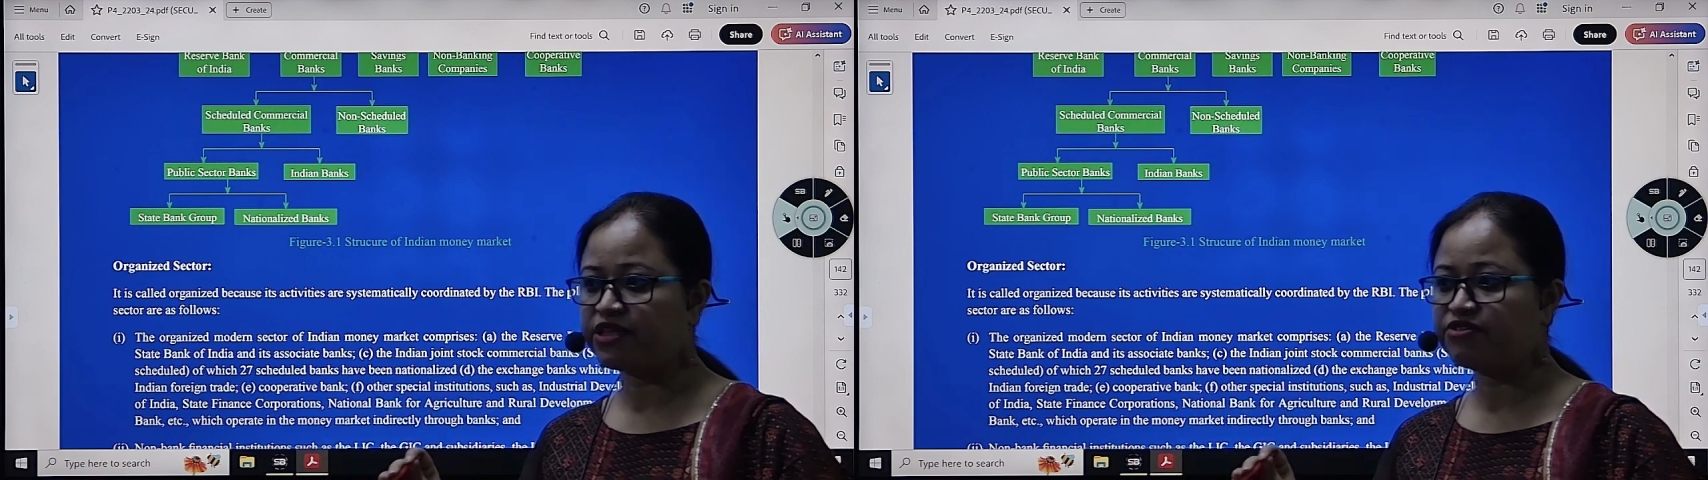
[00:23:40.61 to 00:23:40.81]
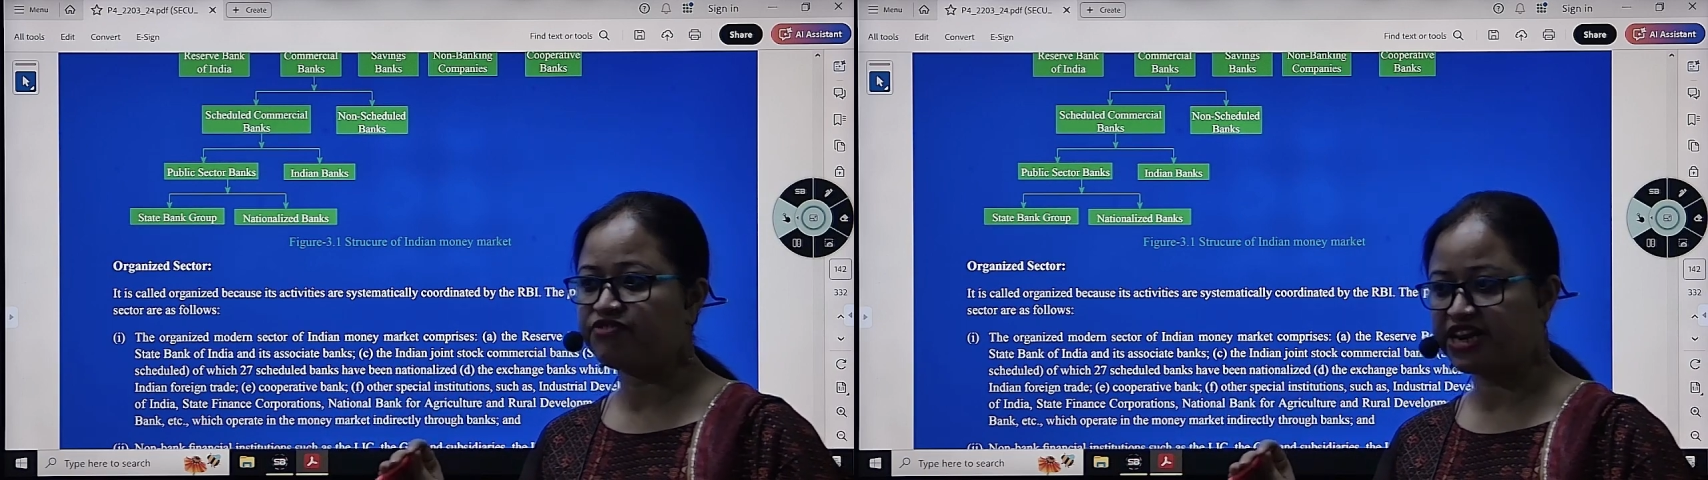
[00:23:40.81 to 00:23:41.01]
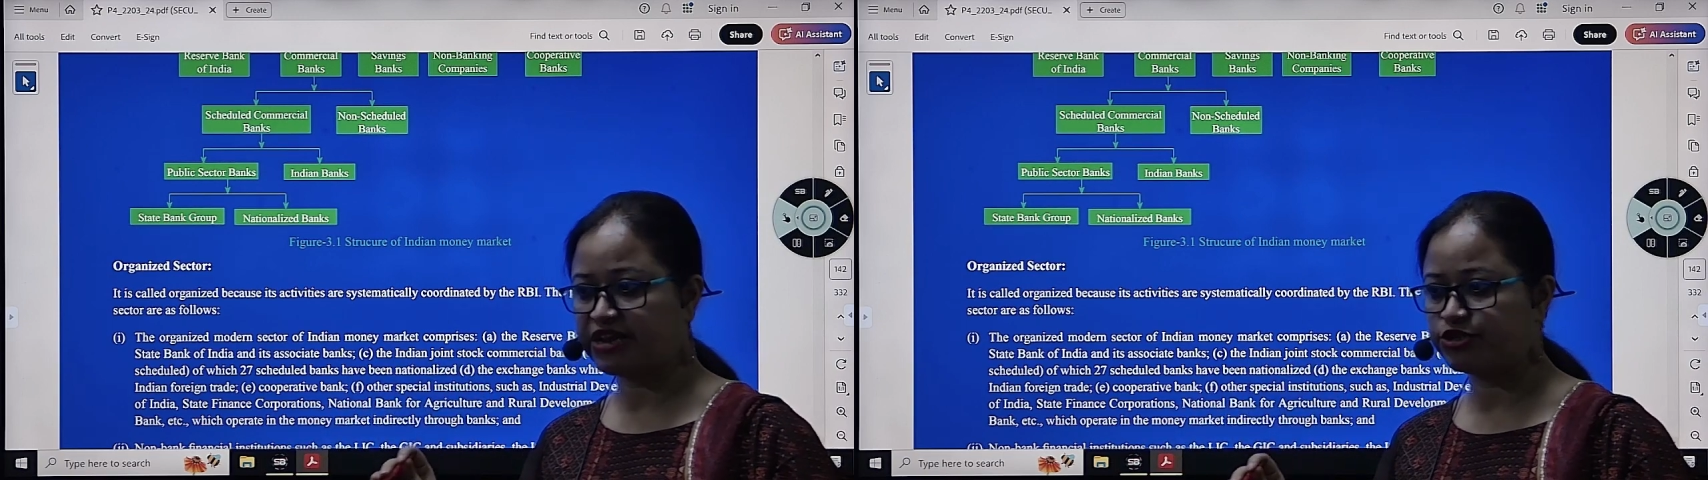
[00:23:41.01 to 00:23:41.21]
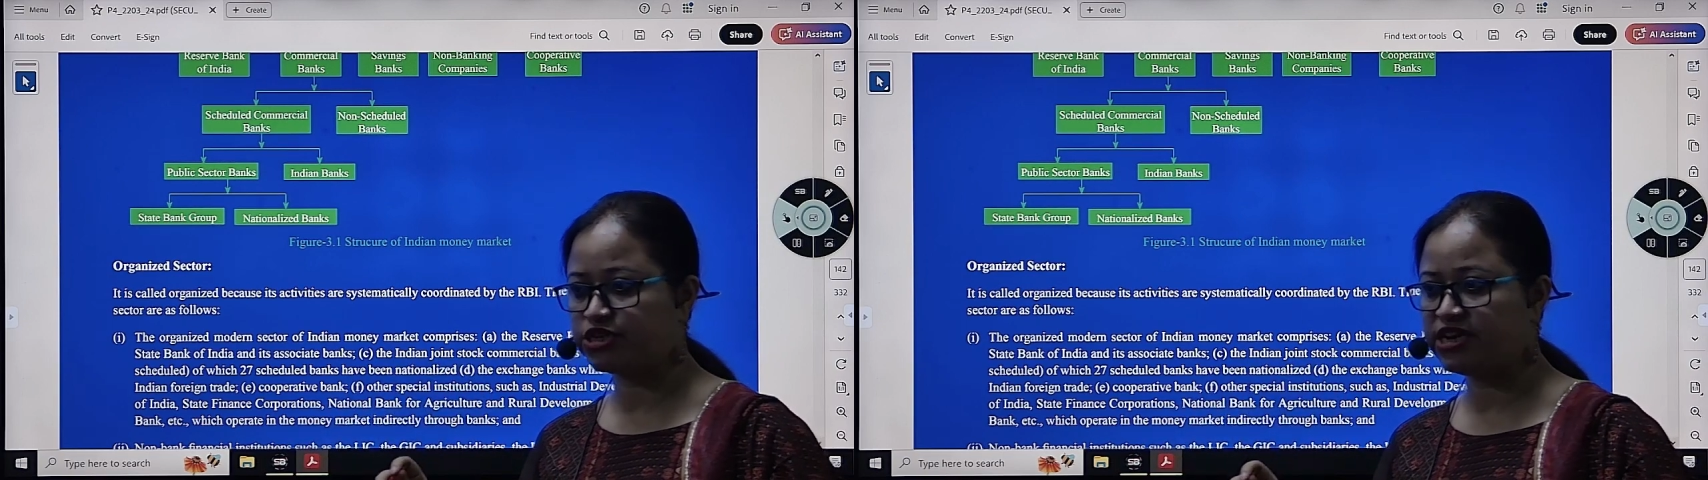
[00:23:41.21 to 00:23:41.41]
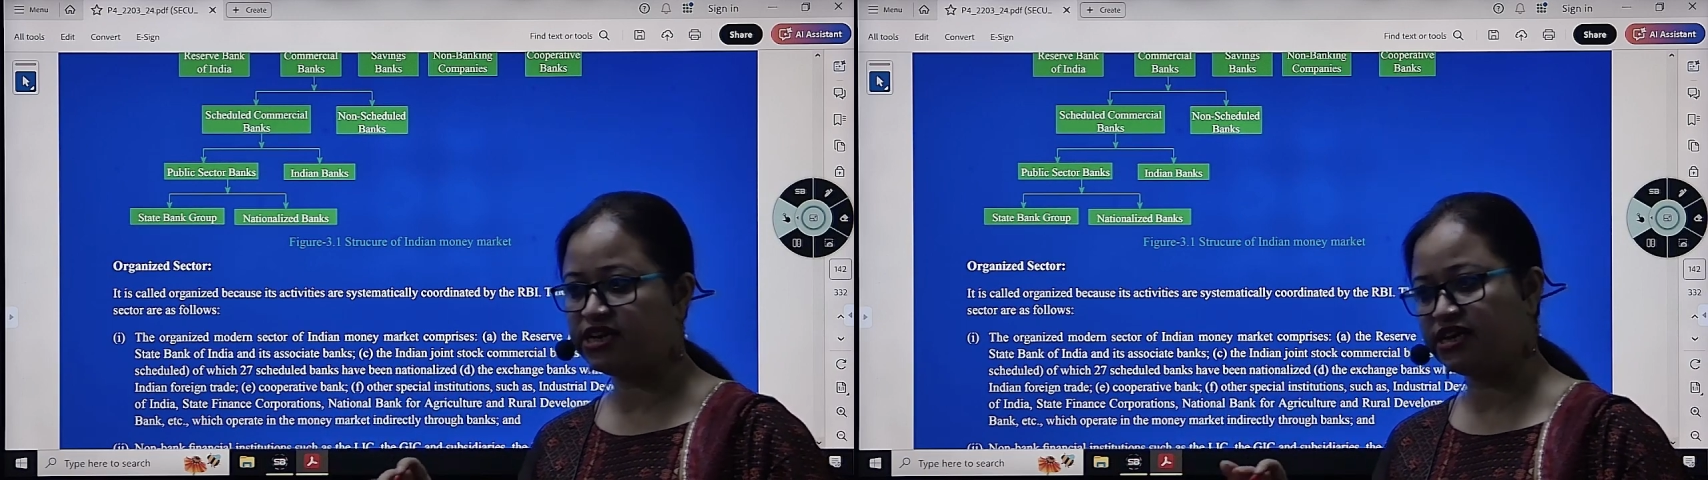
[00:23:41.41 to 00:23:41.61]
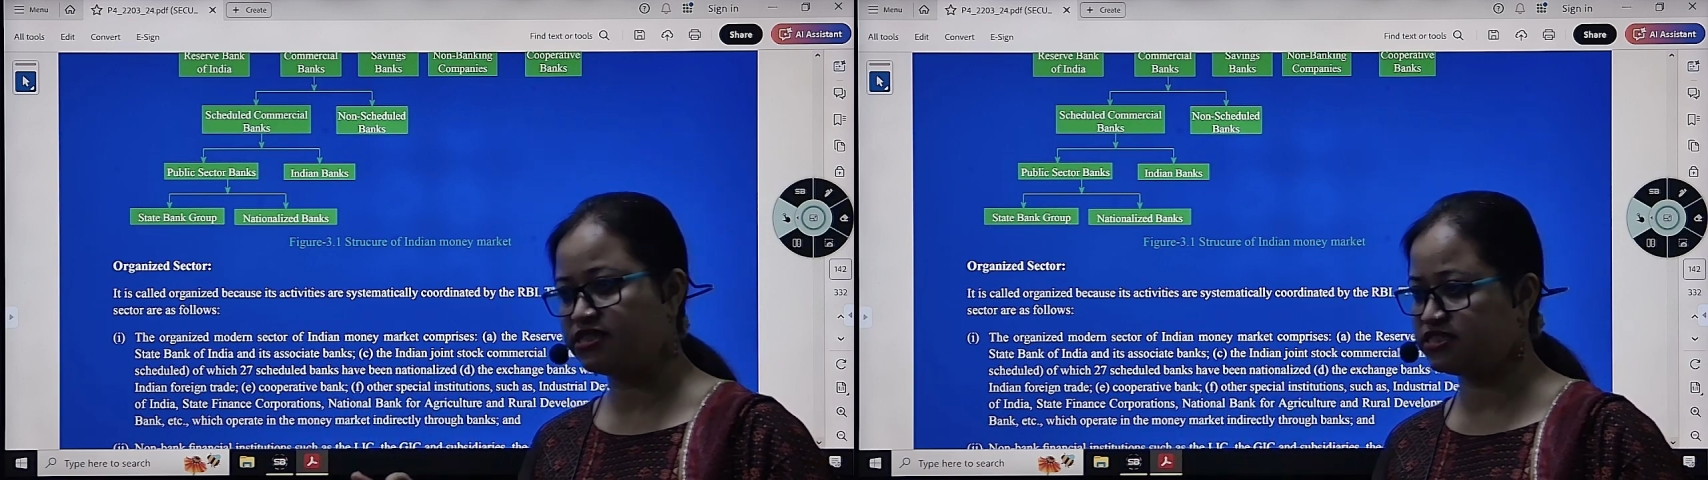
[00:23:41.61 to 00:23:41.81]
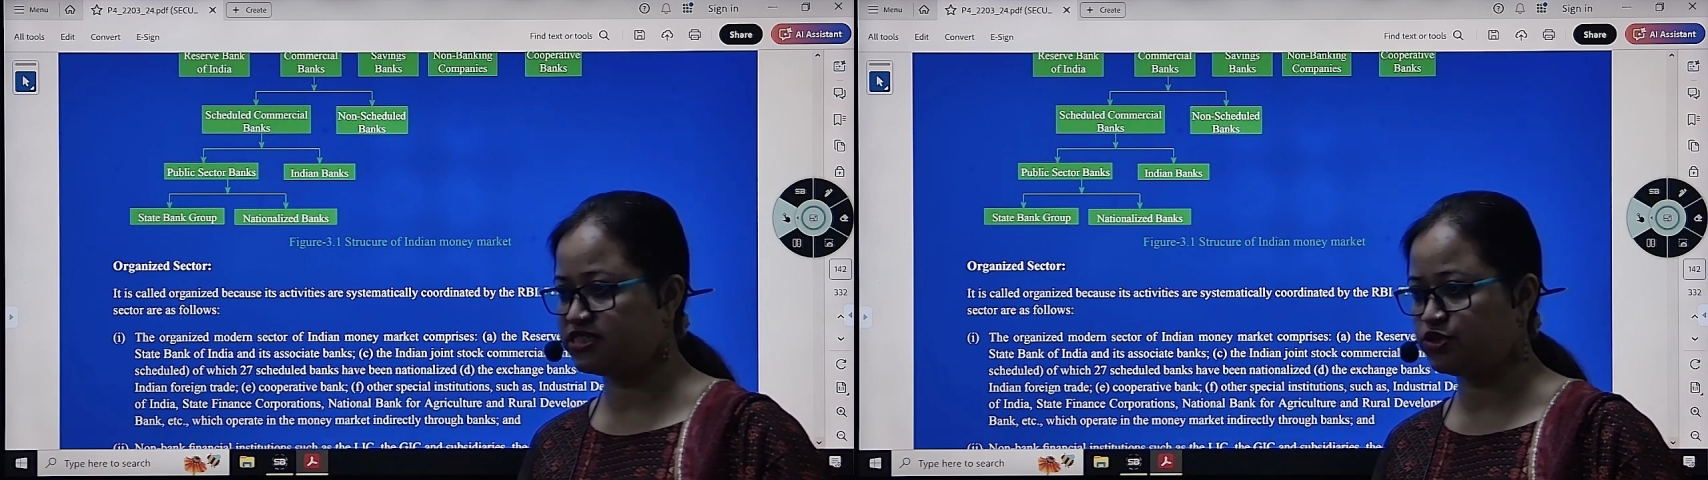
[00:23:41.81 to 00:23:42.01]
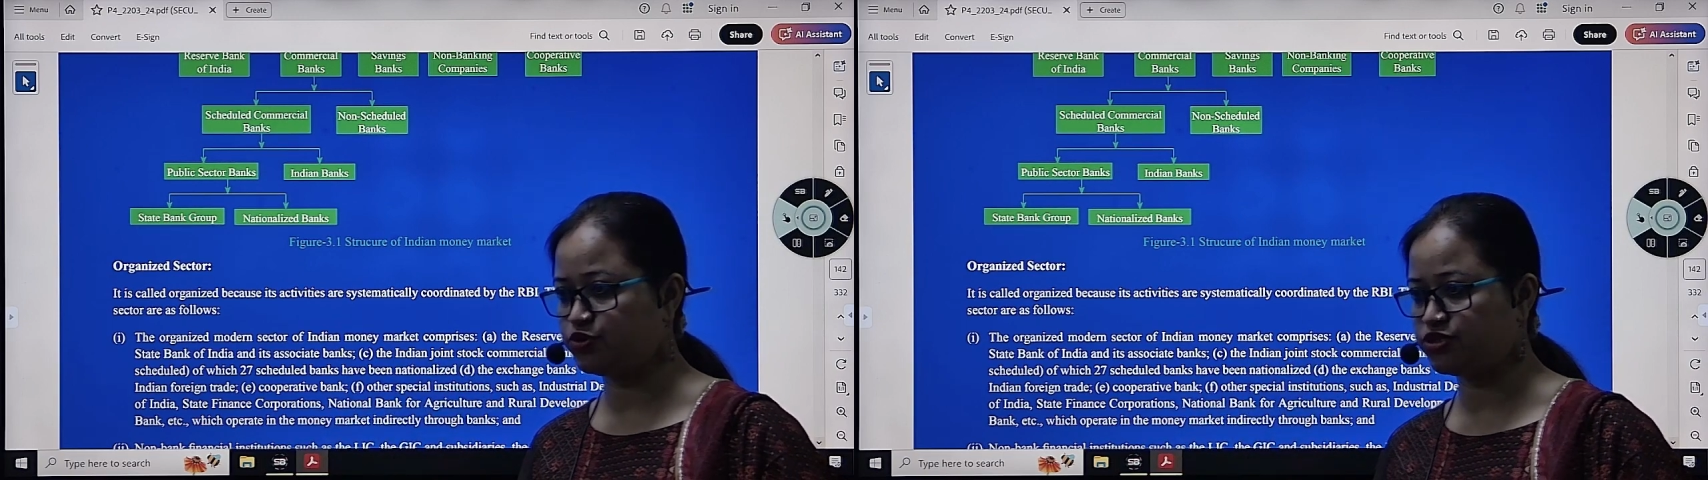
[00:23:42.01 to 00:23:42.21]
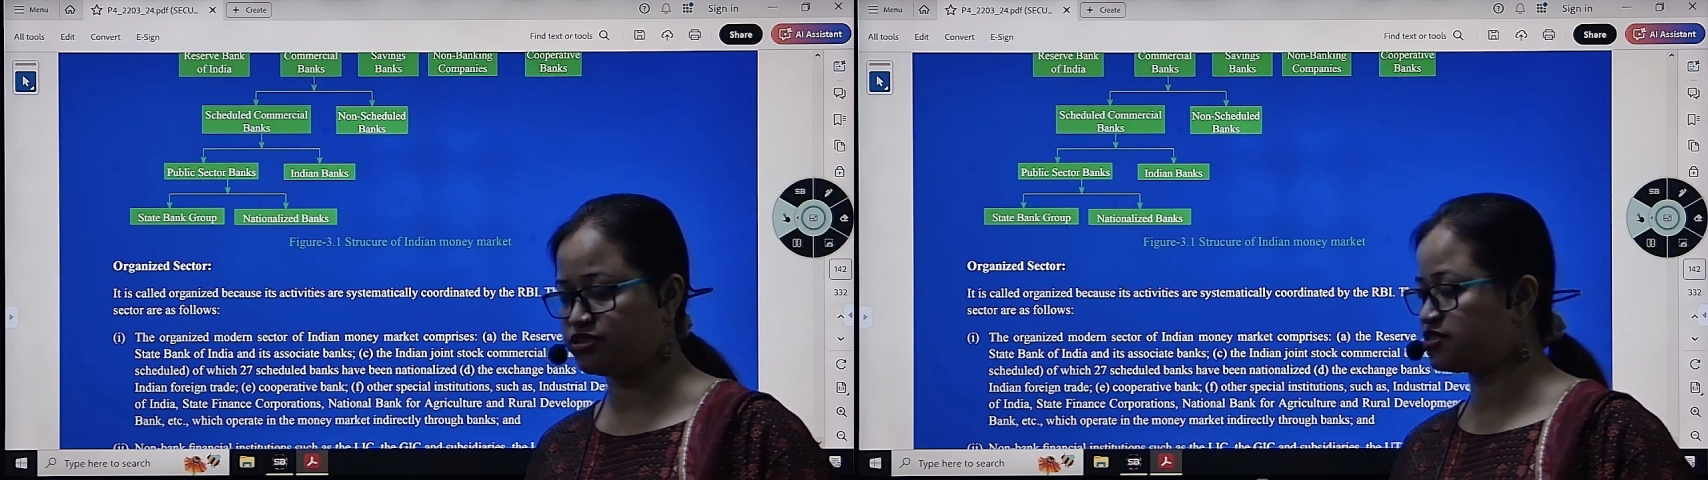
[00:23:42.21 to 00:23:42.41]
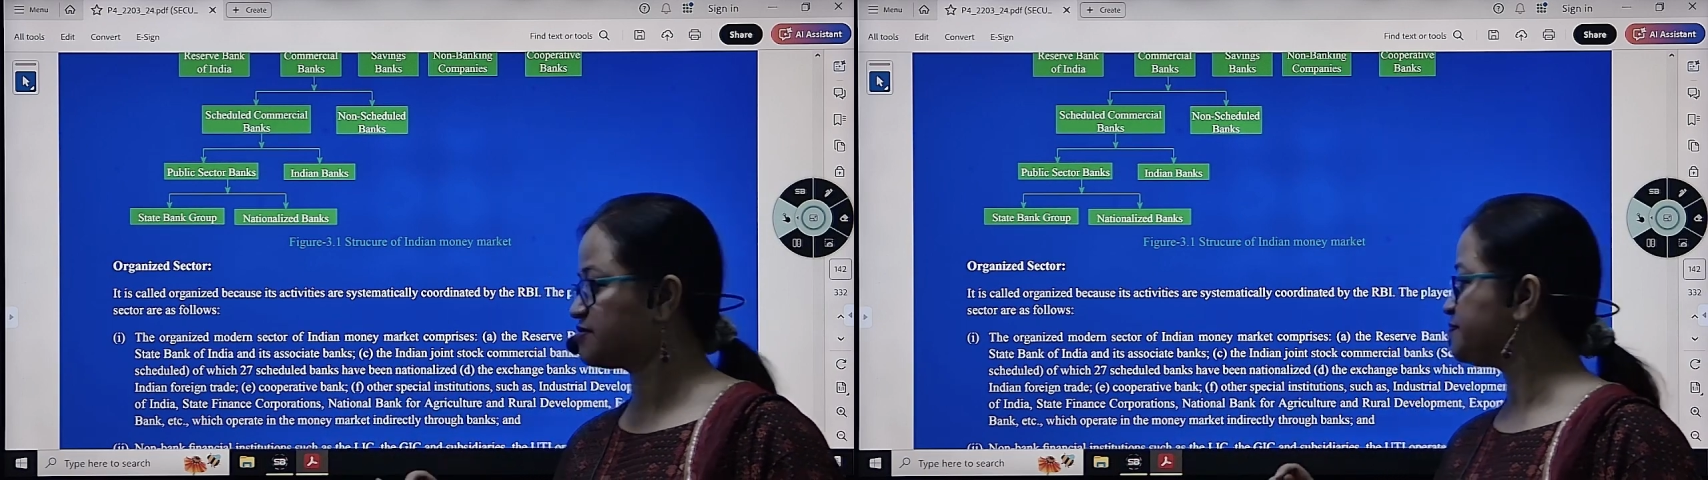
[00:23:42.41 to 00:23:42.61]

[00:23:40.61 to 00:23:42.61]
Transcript: financial institutions.